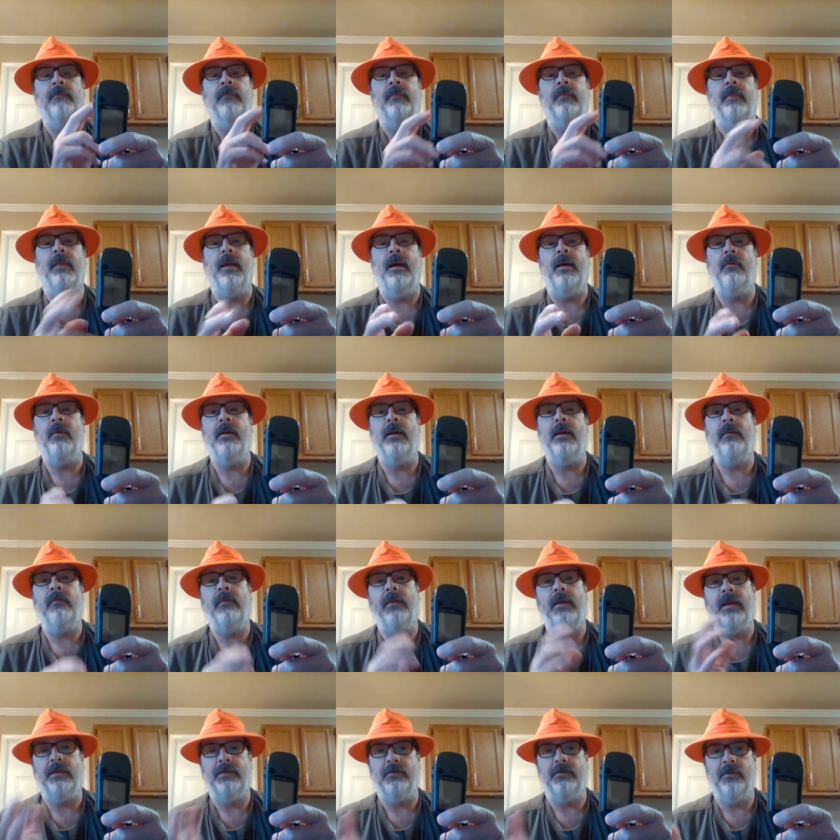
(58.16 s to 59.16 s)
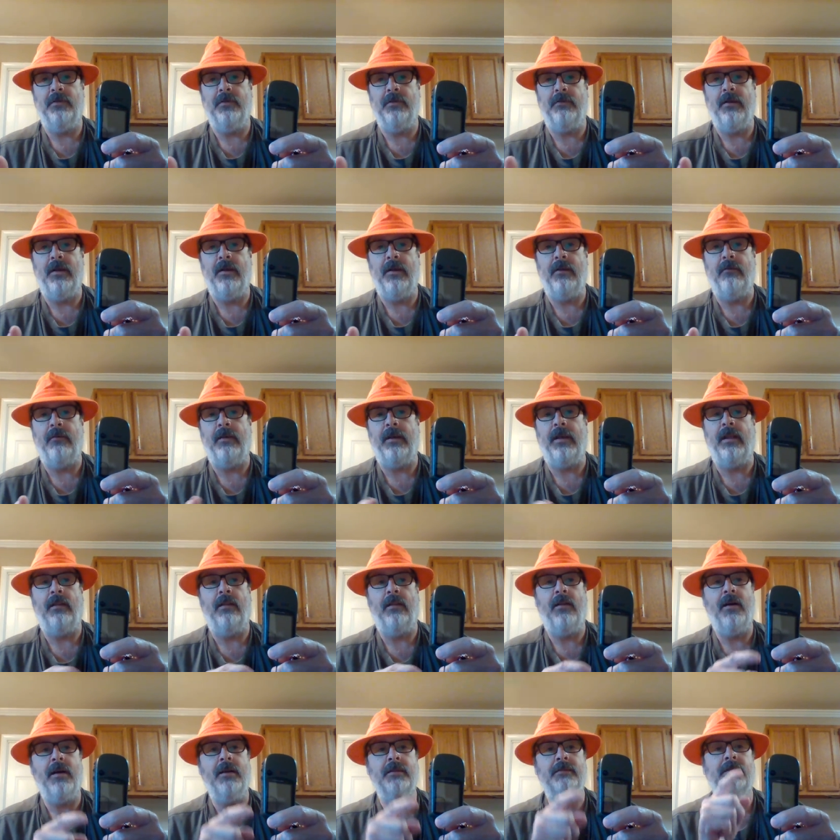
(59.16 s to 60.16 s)
That way if I get turned around or I get
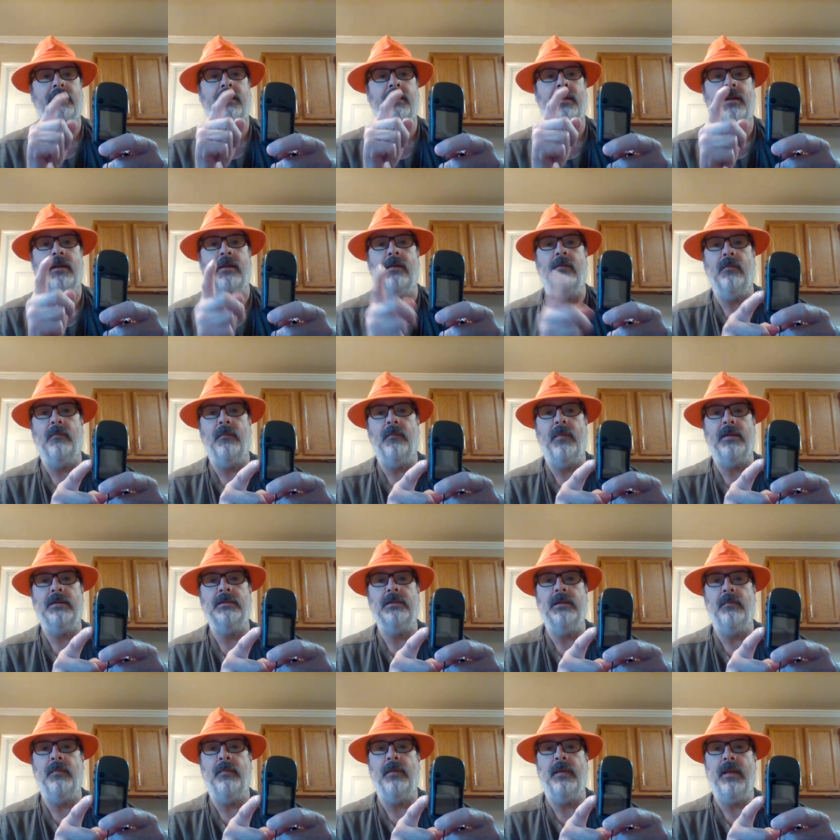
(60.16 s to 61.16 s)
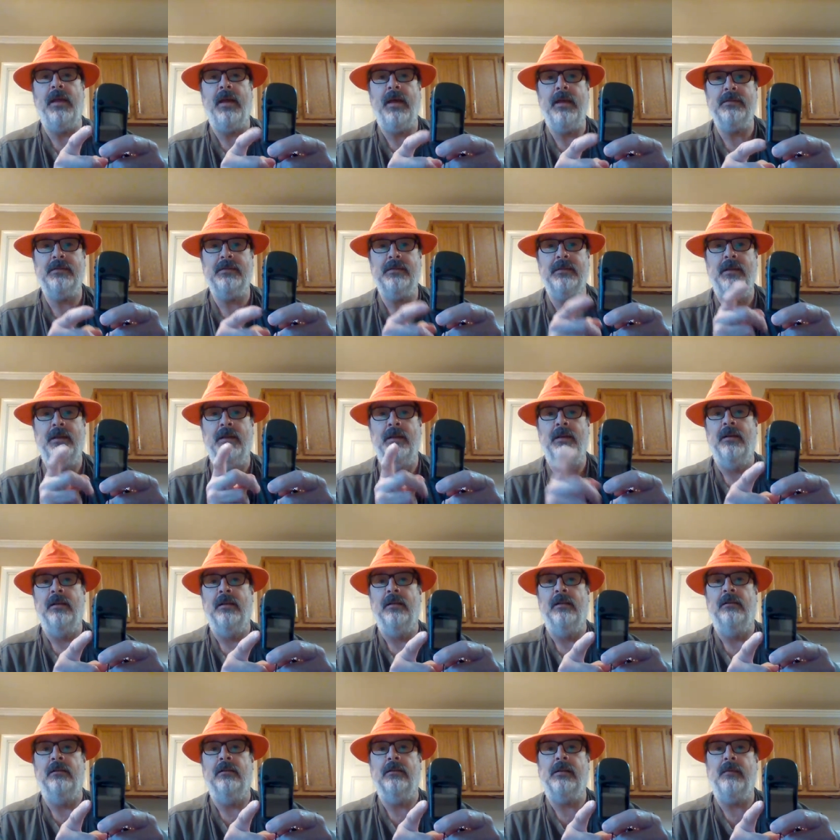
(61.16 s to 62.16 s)
lost, I can go on my GPS,
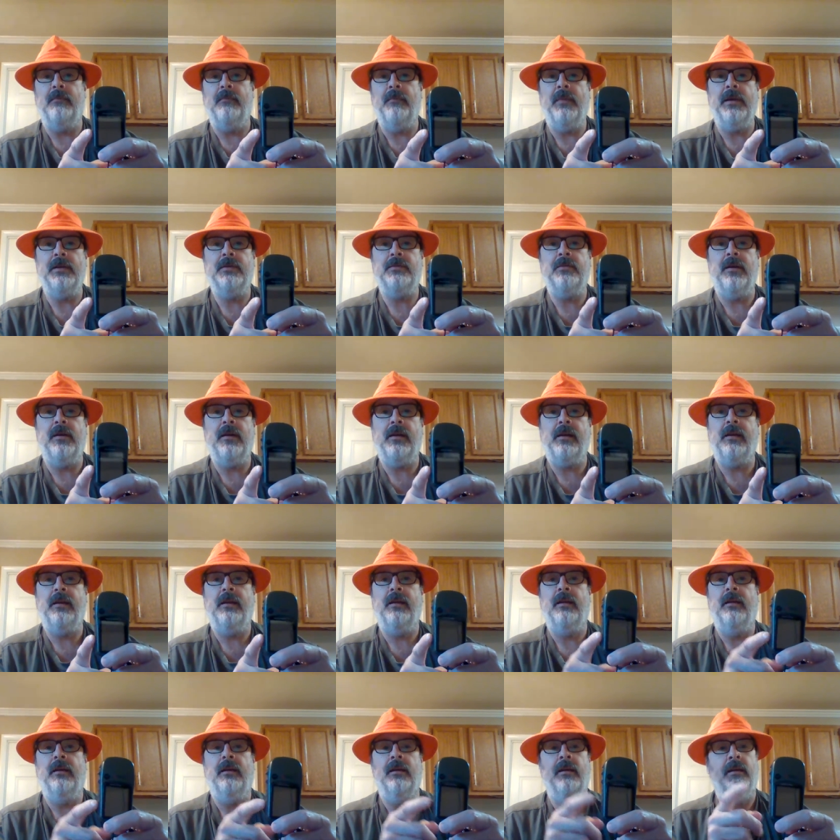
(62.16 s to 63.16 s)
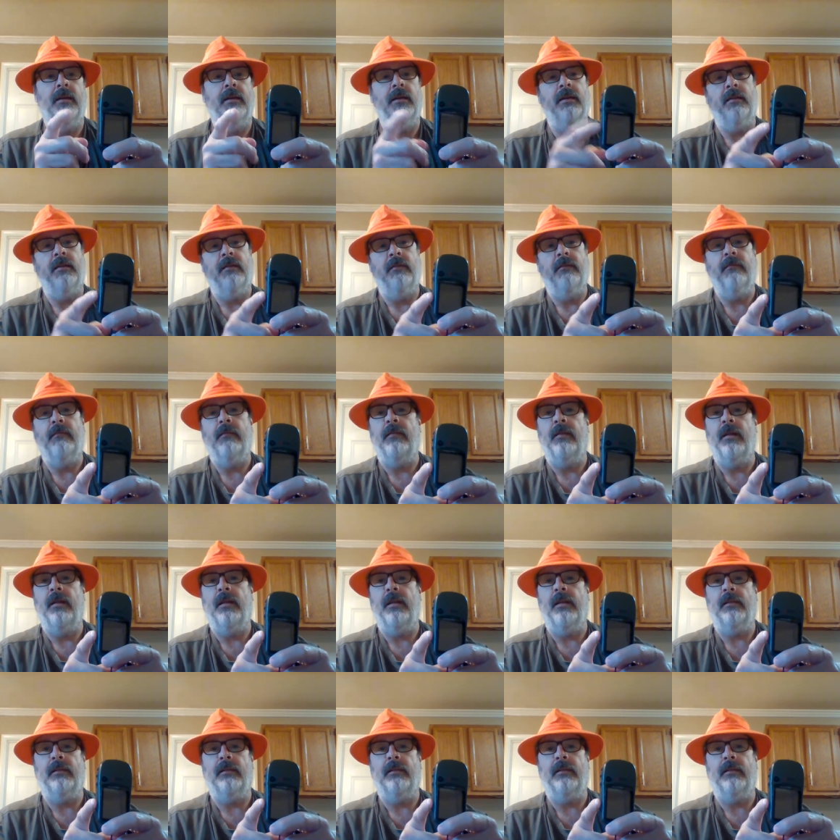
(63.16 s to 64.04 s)
look up my truck, and it'll